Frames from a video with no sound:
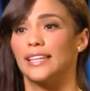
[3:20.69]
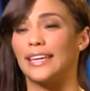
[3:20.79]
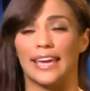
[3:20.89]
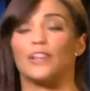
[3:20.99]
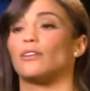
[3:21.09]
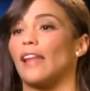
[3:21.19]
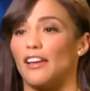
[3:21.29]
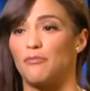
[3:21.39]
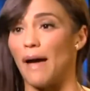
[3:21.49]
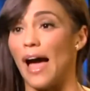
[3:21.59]
to get your
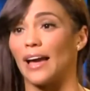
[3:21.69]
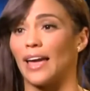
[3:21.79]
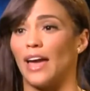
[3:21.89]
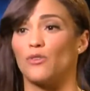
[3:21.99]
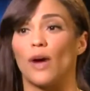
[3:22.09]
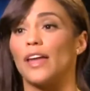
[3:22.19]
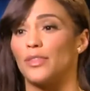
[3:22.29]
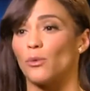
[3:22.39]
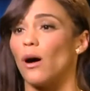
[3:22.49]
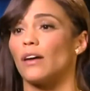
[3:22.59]
life back and
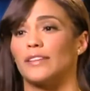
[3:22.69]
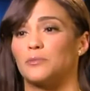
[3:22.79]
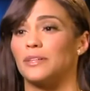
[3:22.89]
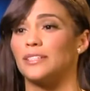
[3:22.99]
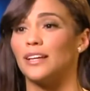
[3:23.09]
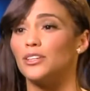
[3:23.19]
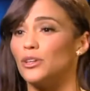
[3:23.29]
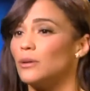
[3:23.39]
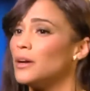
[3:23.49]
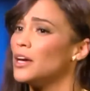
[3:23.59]
right the wrong that's been done
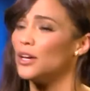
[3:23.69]
to you,